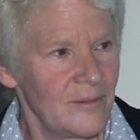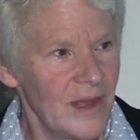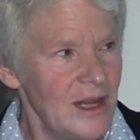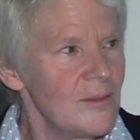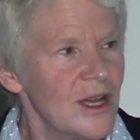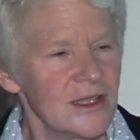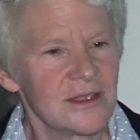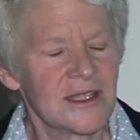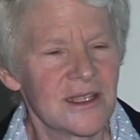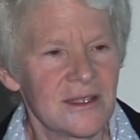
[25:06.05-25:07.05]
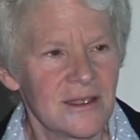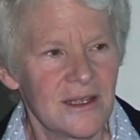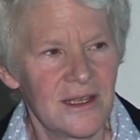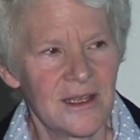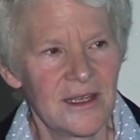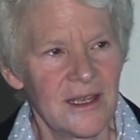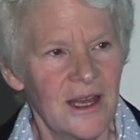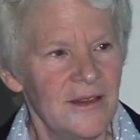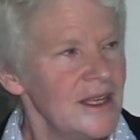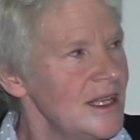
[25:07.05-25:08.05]
many months
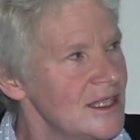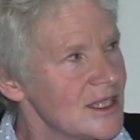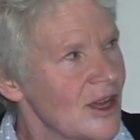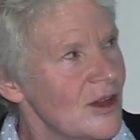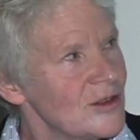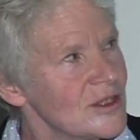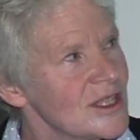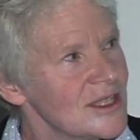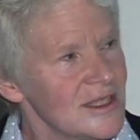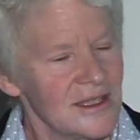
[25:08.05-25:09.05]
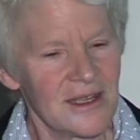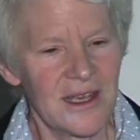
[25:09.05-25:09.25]
on the East Coast.